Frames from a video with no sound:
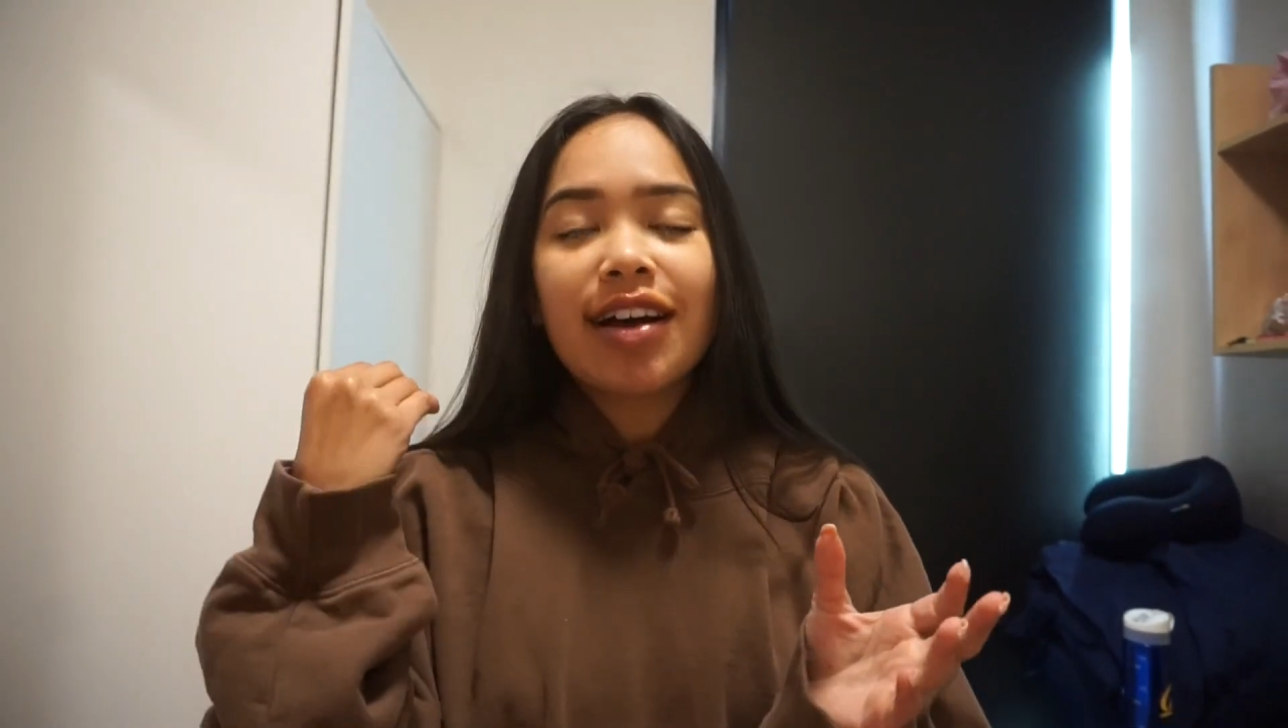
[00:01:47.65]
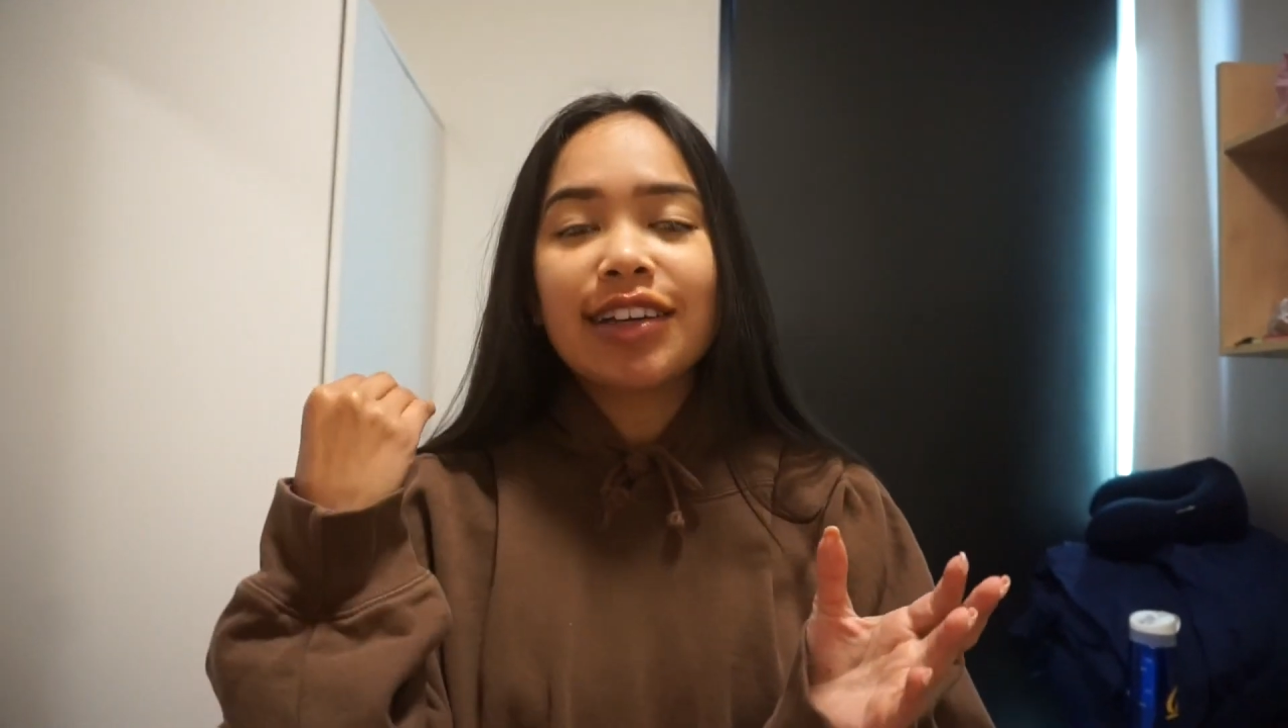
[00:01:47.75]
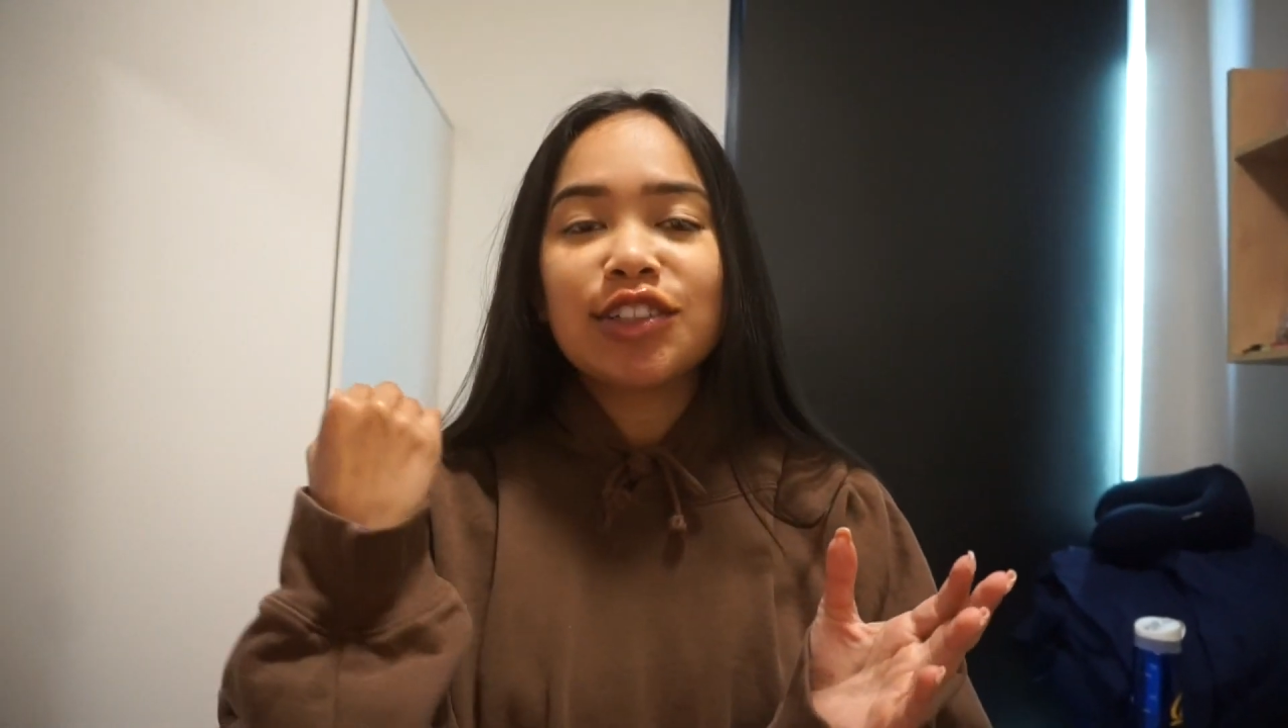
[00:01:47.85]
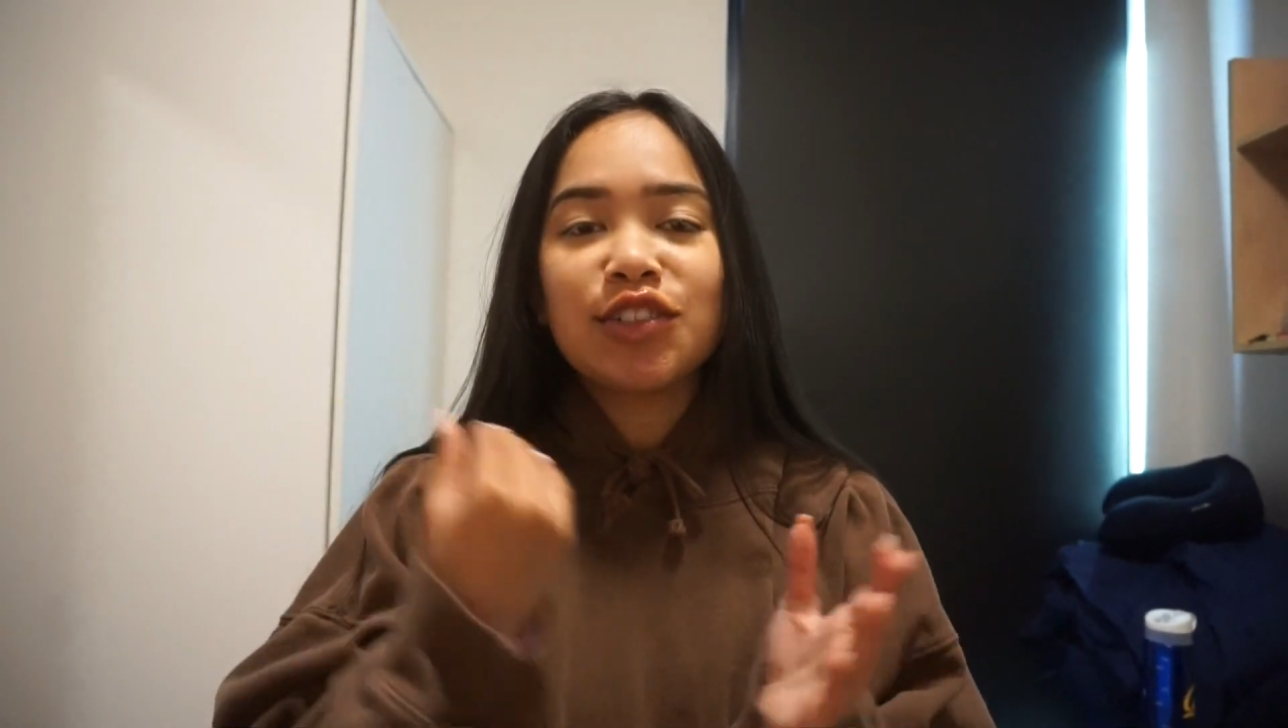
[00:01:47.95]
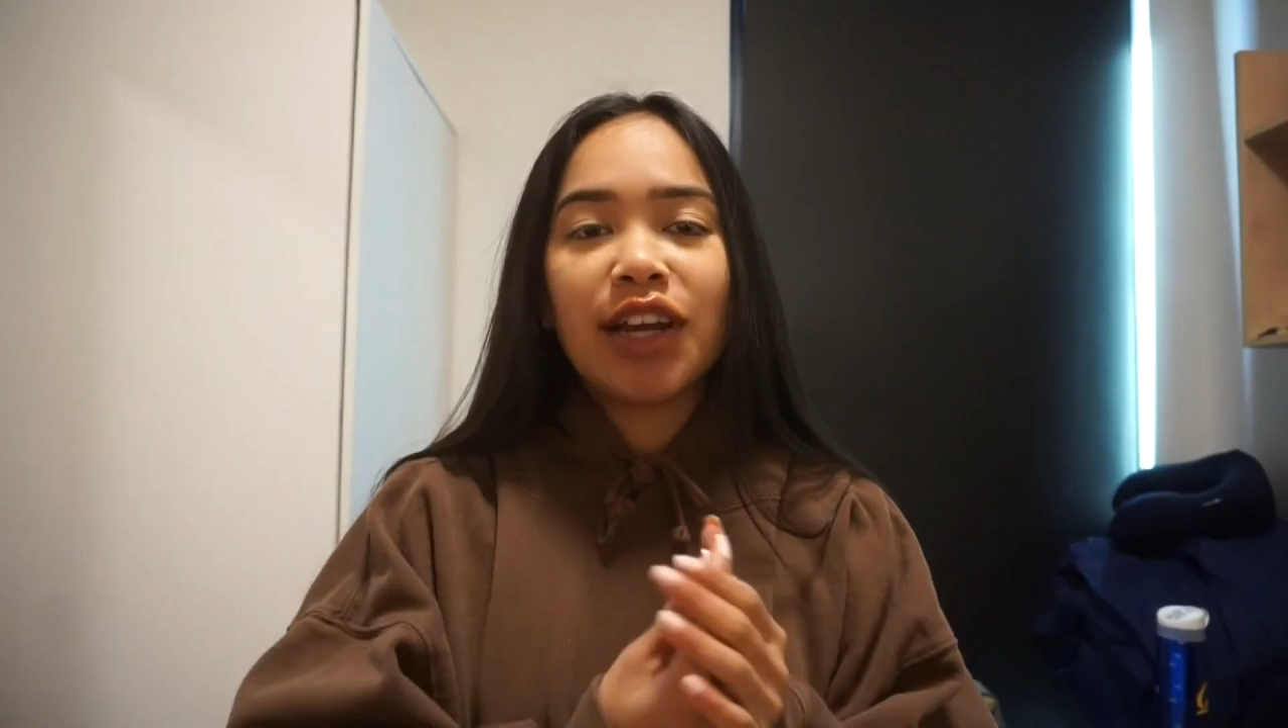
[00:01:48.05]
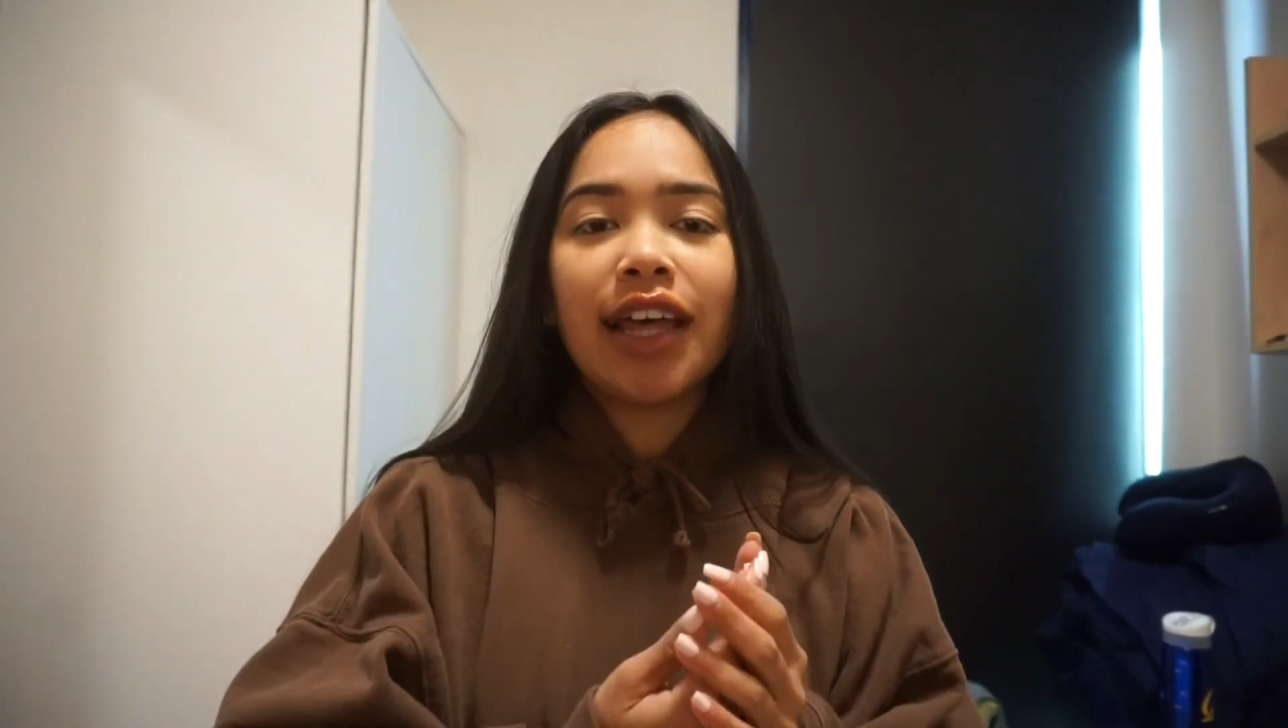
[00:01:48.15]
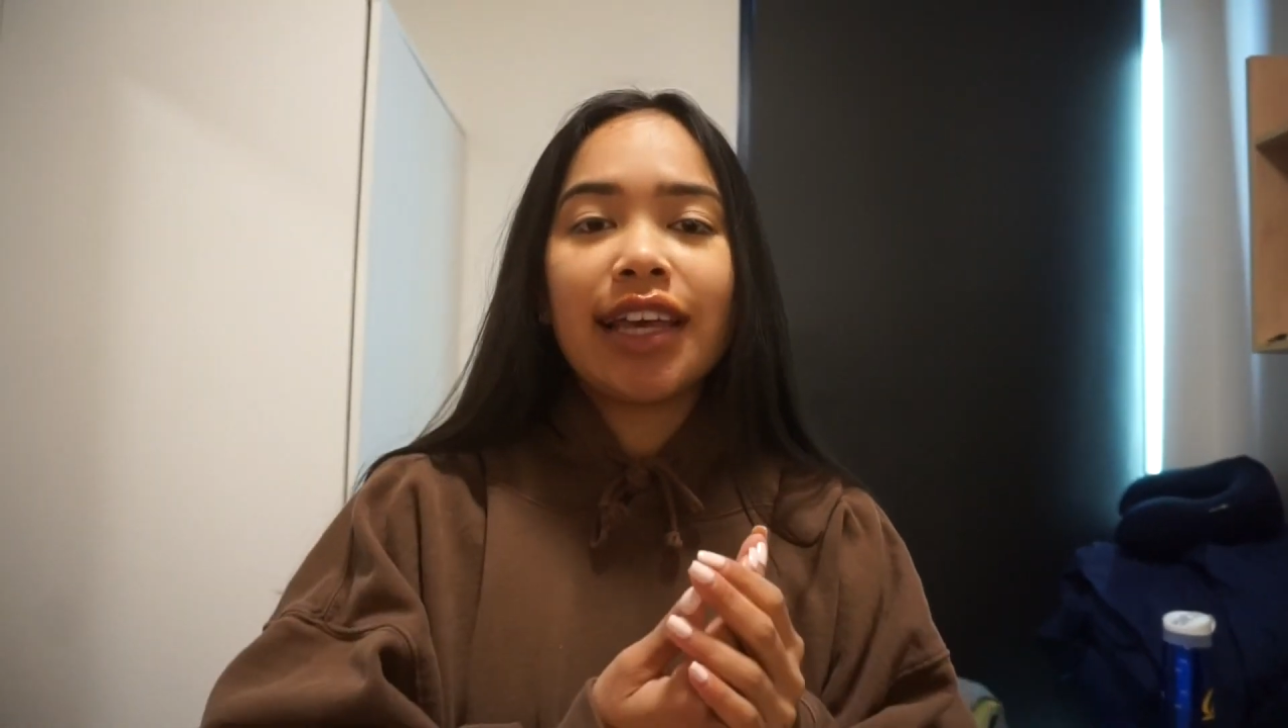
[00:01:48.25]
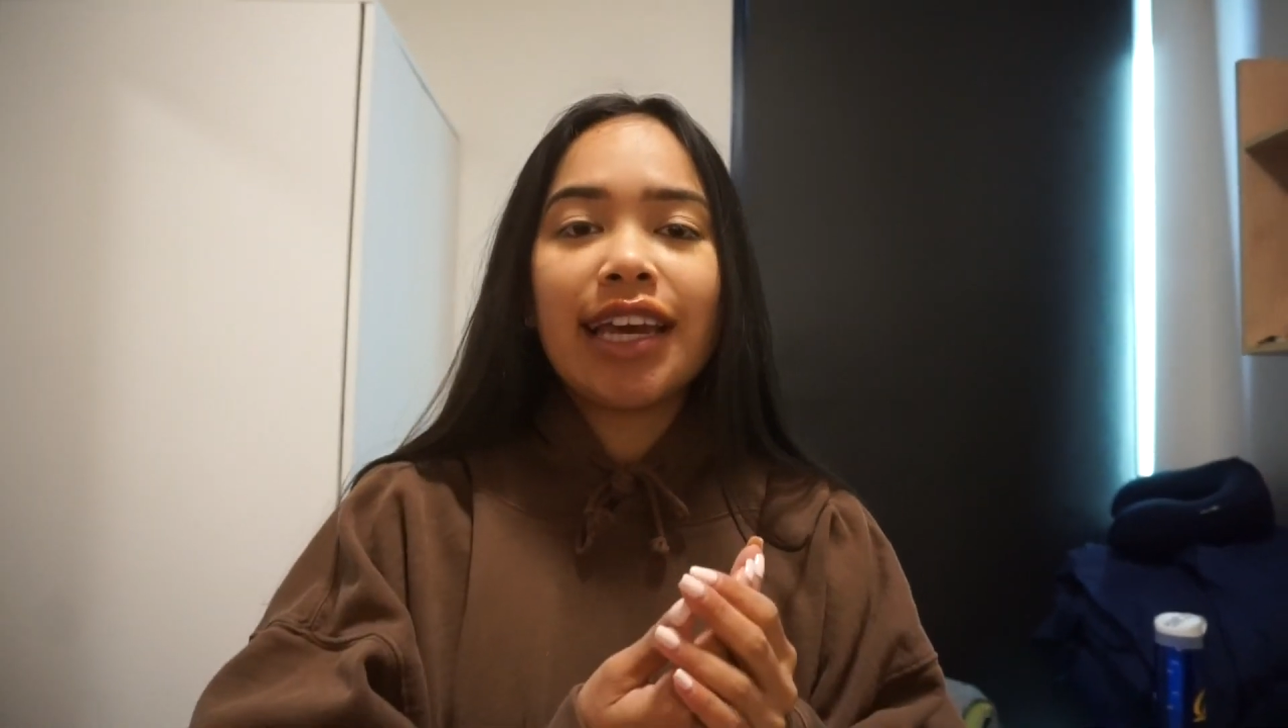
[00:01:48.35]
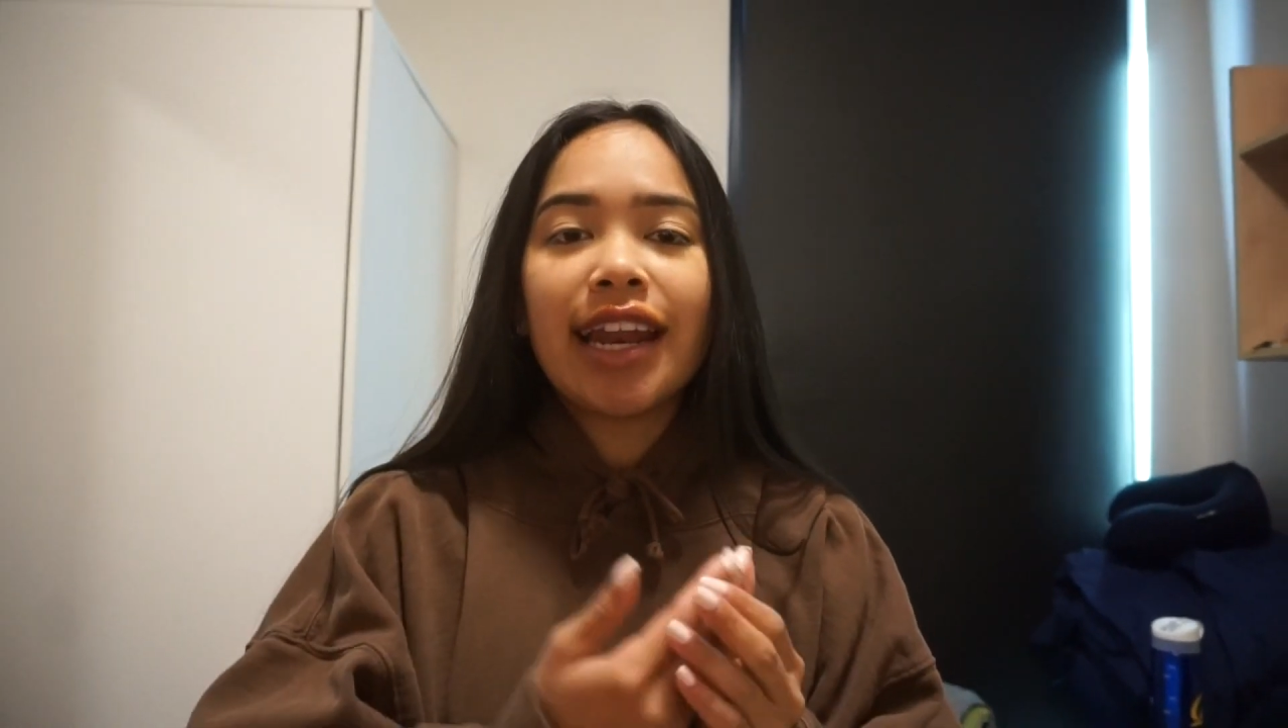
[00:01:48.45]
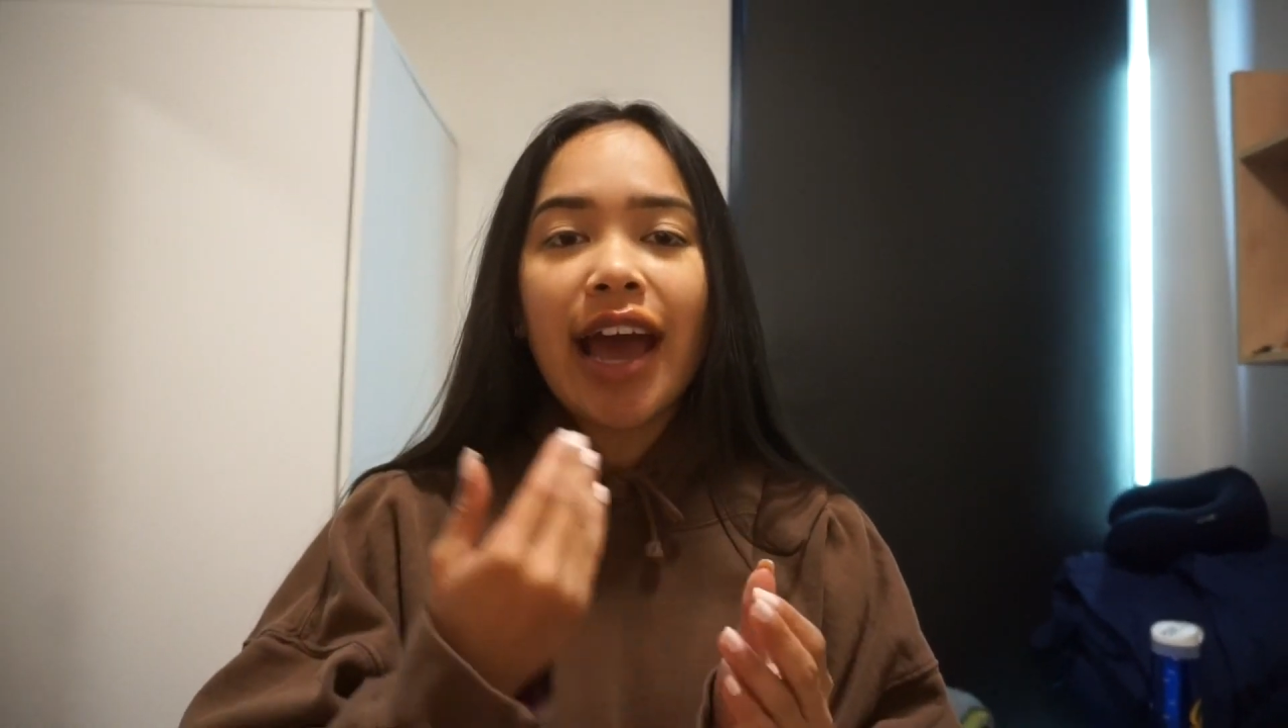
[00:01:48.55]

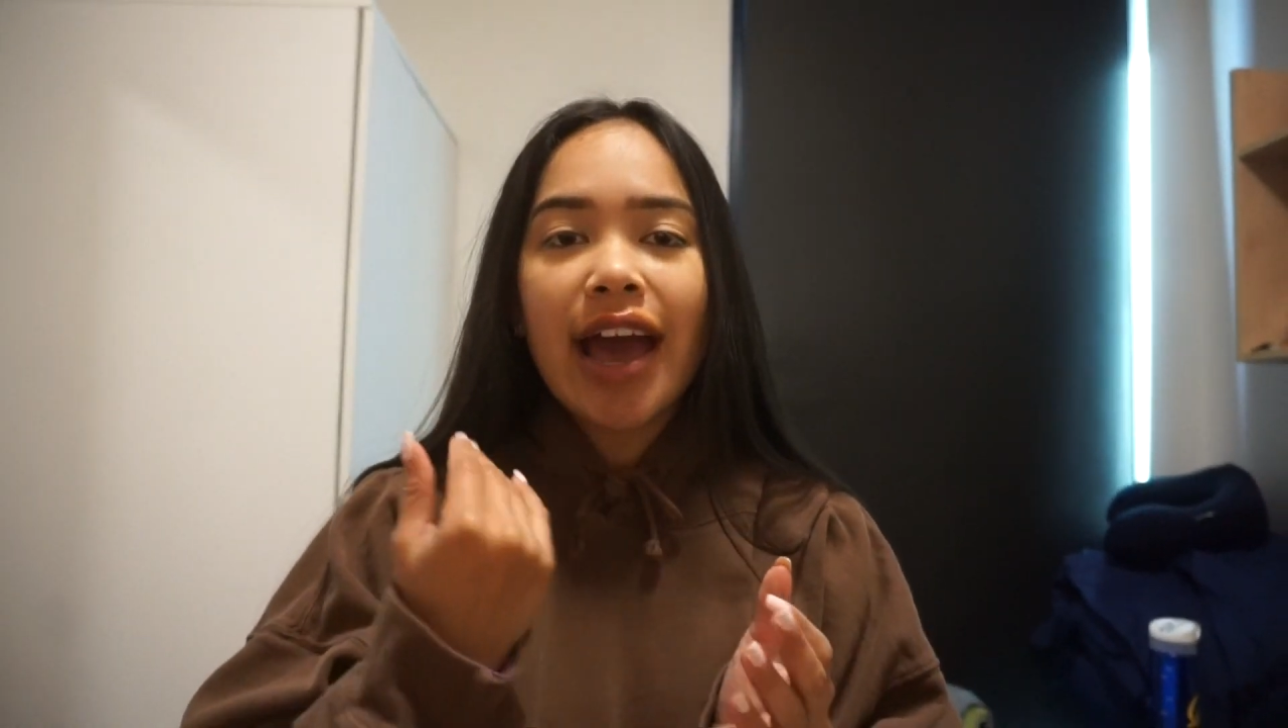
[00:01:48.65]
Australian